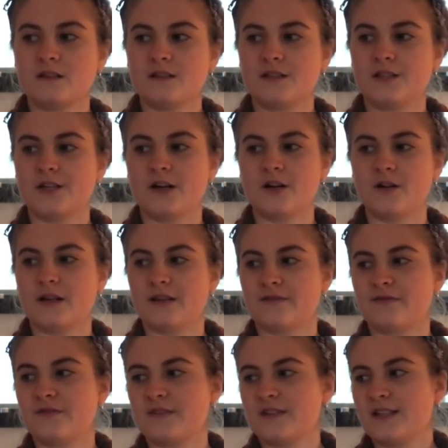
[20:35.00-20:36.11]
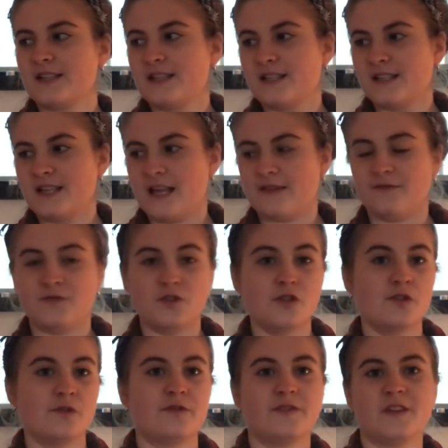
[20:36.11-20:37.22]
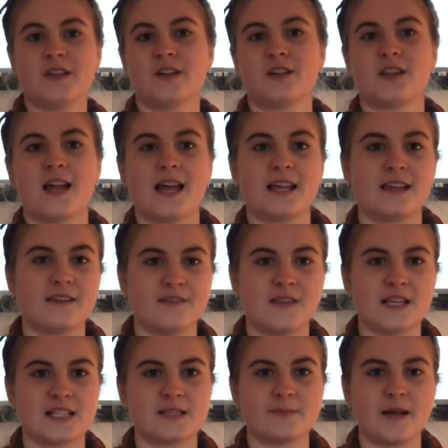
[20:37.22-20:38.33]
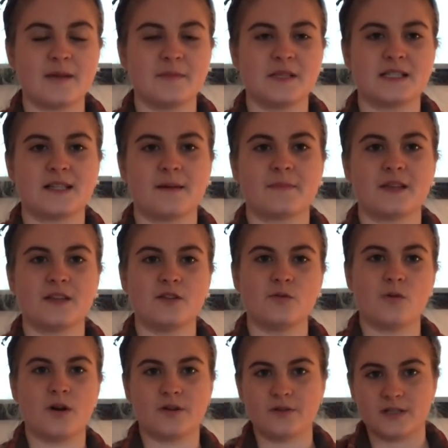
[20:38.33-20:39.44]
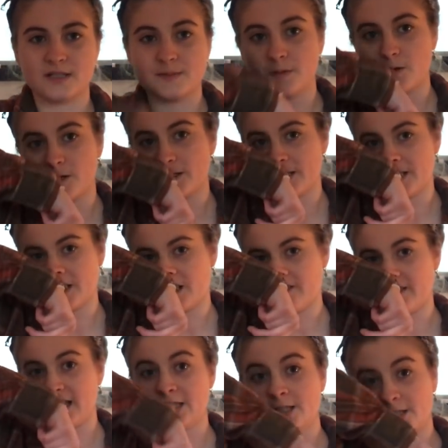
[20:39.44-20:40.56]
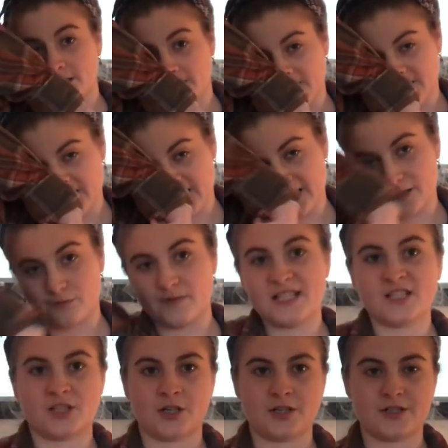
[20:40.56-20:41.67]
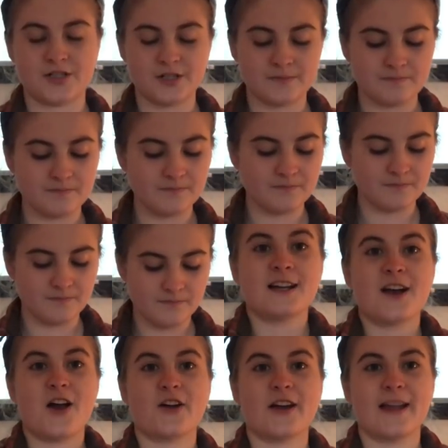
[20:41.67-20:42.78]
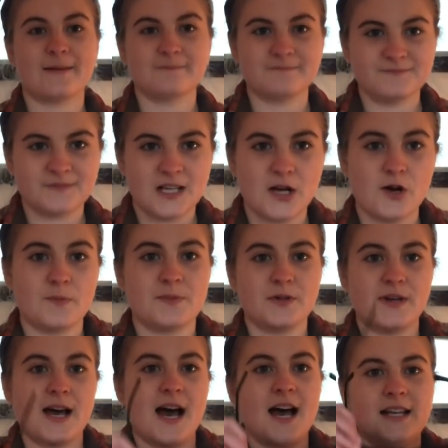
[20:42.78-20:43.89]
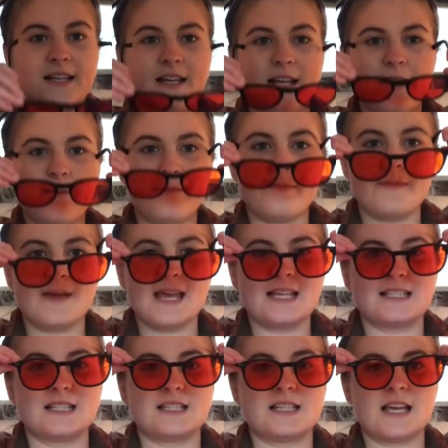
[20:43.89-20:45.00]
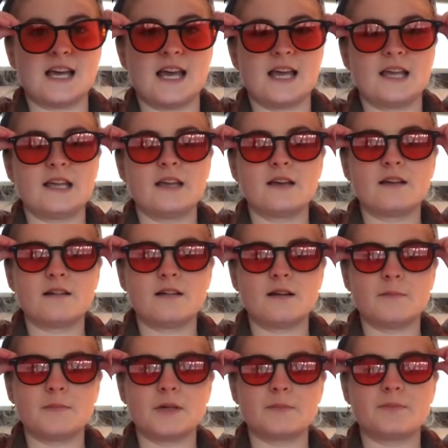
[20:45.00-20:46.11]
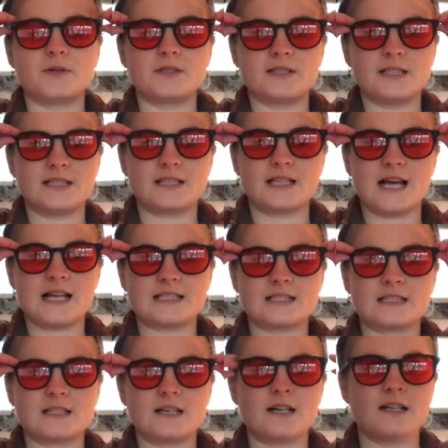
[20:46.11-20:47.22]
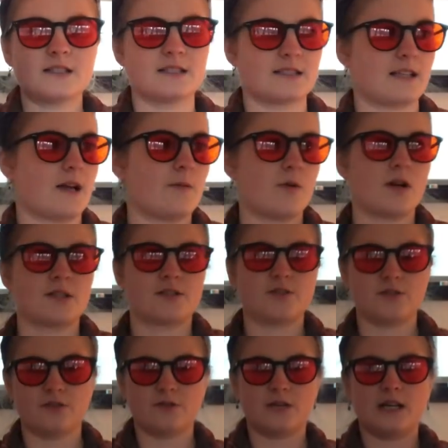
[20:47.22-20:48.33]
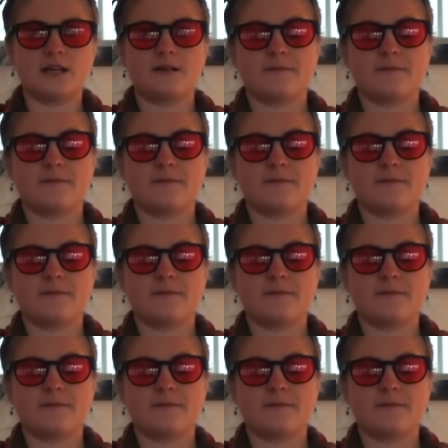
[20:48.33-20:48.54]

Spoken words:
you know, if you feel like this might be something you want to explore, you know, make sure to look at the research. All right. I hope you had an amazing day. Let me put these glasses on because I want to